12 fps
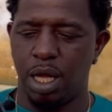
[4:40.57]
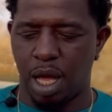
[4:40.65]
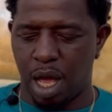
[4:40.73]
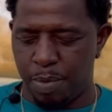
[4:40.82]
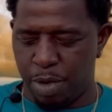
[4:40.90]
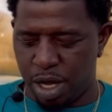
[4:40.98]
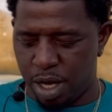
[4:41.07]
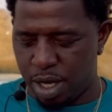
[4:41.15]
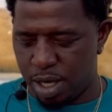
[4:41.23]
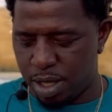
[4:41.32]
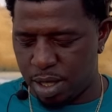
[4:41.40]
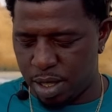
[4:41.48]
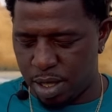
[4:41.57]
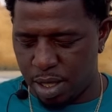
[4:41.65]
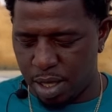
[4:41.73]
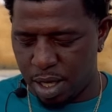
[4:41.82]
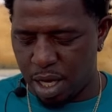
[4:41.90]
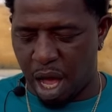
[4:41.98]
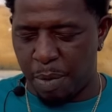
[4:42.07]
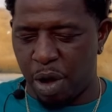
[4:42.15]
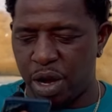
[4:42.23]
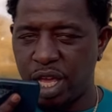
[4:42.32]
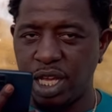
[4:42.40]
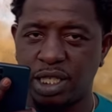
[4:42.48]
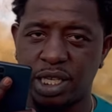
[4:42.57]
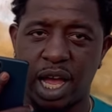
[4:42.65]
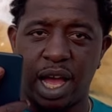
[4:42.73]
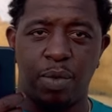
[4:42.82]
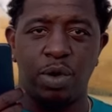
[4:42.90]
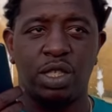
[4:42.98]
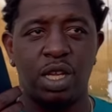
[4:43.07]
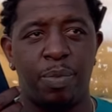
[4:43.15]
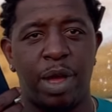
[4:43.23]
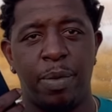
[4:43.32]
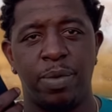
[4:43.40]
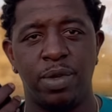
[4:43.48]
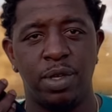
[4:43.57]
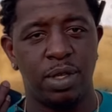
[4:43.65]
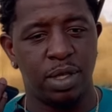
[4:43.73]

I'm, uh, I'm on the east side. What's up, baby? What